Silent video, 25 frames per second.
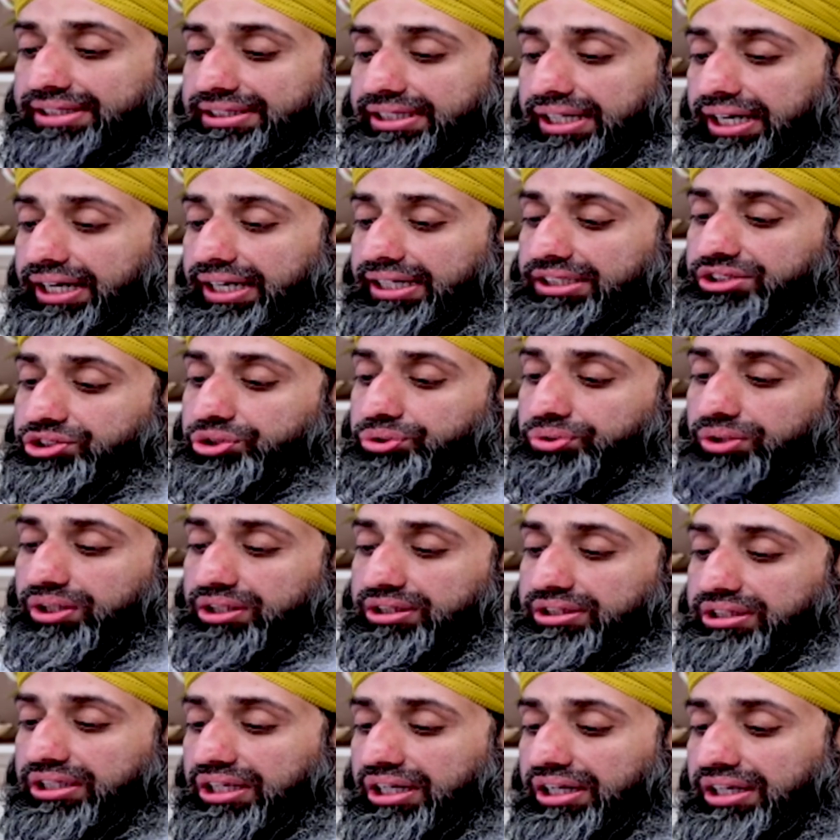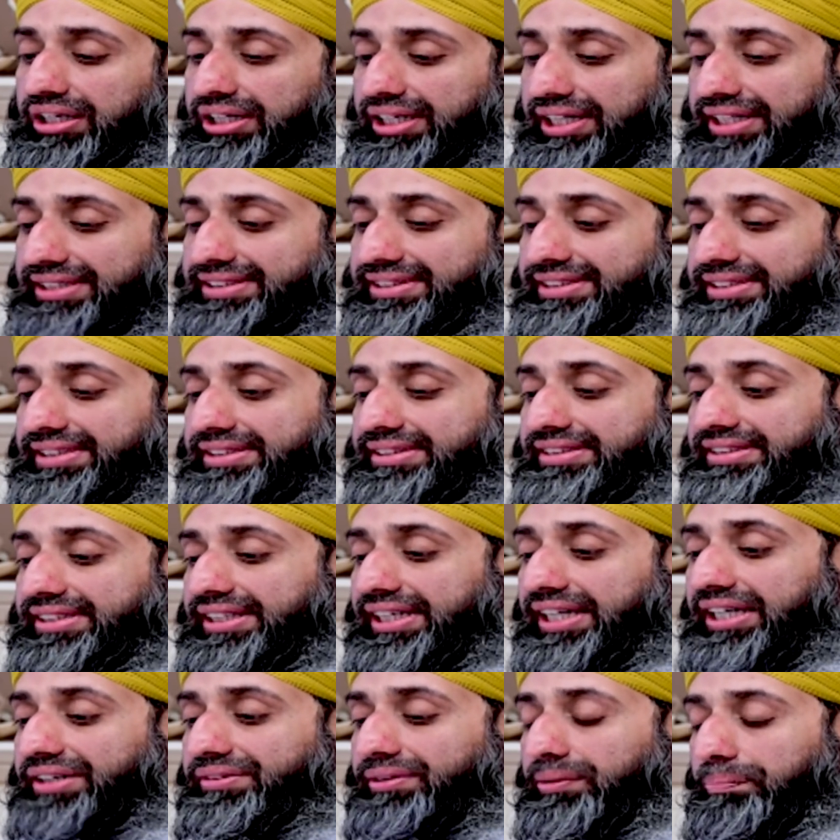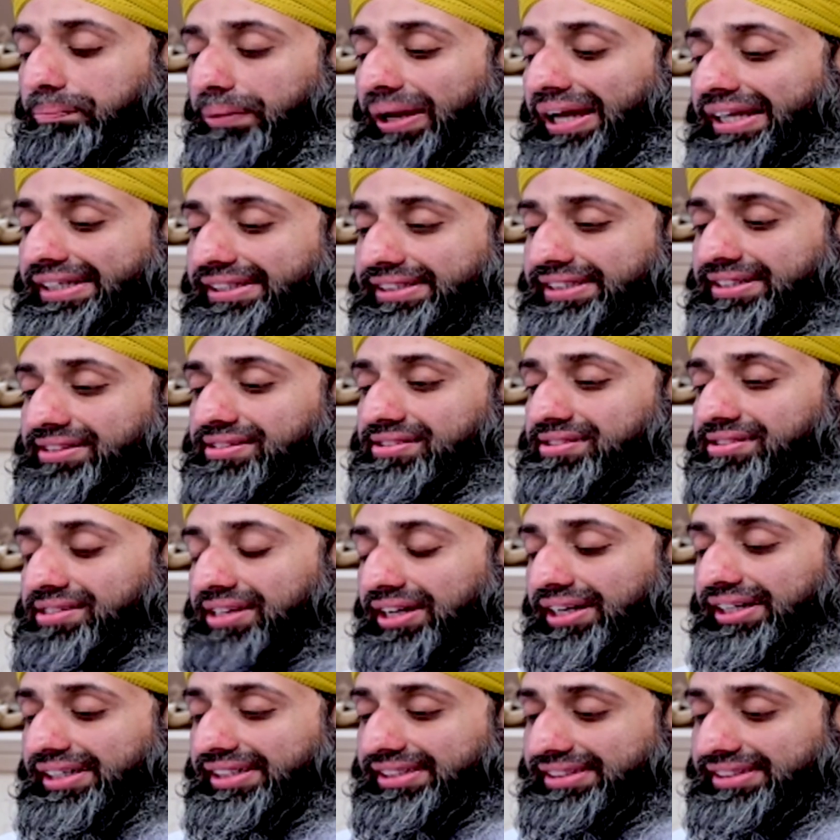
turn to Allah in sincere repentance,